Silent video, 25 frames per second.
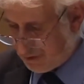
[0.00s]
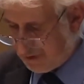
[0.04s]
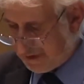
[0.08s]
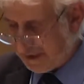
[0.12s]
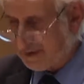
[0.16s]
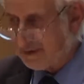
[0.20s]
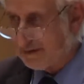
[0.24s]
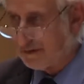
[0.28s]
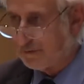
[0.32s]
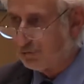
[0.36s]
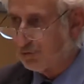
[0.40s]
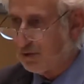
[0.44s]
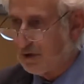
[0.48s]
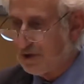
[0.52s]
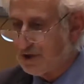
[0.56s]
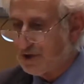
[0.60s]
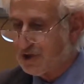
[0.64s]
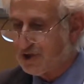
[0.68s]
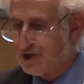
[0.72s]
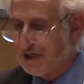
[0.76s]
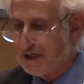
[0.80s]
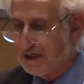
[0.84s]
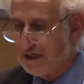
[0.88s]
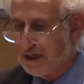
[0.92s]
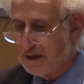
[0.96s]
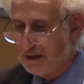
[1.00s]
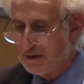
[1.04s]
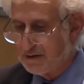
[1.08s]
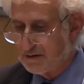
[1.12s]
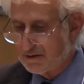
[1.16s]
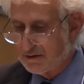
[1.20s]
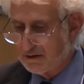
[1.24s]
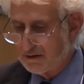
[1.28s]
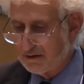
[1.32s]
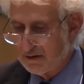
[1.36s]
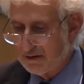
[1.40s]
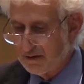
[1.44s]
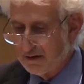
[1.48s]
that it will shield
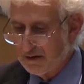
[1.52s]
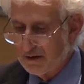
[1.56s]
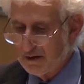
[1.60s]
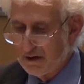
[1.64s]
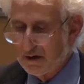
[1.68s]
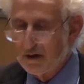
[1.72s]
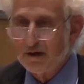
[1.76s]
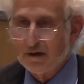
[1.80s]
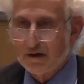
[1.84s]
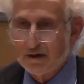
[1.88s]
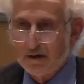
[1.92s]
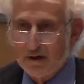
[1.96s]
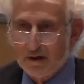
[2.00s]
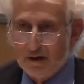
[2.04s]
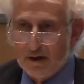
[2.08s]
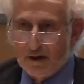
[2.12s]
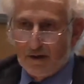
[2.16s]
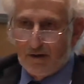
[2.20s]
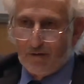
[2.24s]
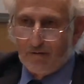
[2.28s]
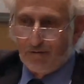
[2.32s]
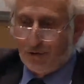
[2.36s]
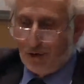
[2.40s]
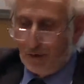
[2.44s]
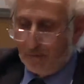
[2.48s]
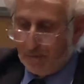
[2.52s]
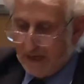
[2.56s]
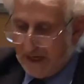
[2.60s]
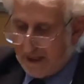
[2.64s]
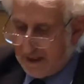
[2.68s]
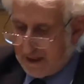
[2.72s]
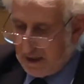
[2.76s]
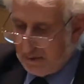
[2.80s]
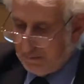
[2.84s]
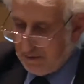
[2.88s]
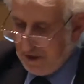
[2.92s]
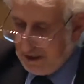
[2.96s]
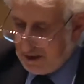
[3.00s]
from
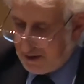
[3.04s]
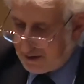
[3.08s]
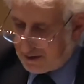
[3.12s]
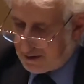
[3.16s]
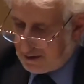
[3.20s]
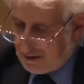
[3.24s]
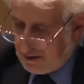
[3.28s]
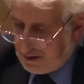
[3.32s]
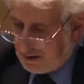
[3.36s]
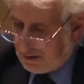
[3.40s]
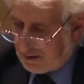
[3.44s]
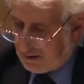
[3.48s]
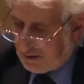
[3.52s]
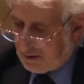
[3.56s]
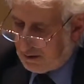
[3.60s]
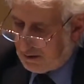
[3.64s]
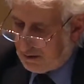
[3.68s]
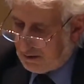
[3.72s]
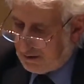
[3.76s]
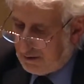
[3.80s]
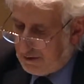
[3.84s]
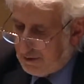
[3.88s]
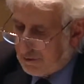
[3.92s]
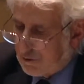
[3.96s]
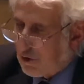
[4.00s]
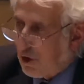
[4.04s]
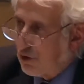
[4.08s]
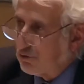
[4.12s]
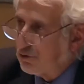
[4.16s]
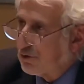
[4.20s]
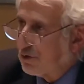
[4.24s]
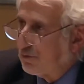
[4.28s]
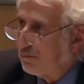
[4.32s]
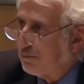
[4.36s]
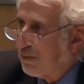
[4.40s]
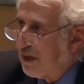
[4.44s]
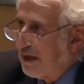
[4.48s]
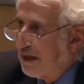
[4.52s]
liability the
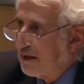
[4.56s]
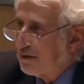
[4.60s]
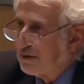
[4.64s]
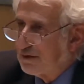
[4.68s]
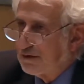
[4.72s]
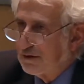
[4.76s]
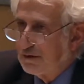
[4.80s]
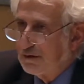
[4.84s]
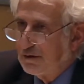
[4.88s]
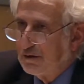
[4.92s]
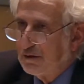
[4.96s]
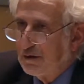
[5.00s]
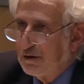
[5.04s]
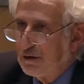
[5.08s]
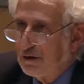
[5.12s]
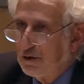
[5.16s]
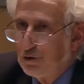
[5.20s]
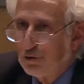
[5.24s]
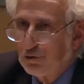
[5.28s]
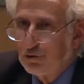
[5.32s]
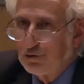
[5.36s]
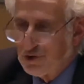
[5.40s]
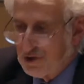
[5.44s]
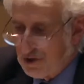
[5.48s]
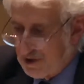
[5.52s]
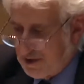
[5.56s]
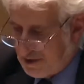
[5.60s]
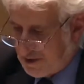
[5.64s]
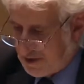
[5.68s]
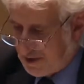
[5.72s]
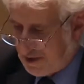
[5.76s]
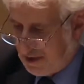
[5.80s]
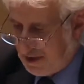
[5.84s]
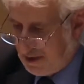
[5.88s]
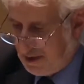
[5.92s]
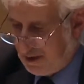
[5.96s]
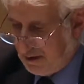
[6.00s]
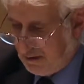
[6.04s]
contemplated
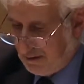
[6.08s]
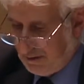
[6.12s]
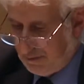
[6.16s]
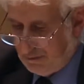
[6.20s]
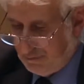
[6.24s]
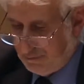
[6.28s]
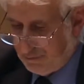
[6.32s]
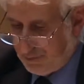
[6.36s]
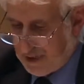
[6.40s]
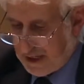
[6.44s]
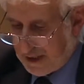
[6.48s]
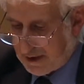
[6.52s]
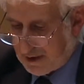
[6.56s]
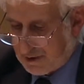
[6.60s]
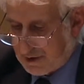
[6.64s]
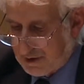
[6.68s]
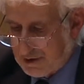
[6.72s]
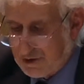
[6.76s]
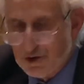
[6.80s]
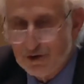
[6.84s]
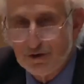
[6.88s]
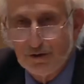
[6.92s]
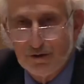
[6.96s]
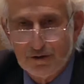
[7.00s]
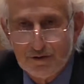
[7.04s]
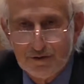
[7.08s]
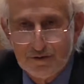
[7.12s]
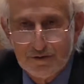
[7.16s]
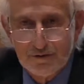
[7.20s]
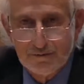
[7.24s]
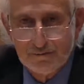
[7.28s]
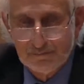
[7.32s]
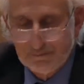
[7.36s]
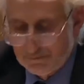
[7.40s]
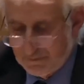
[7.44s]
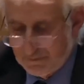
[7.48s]
UGC practitioners.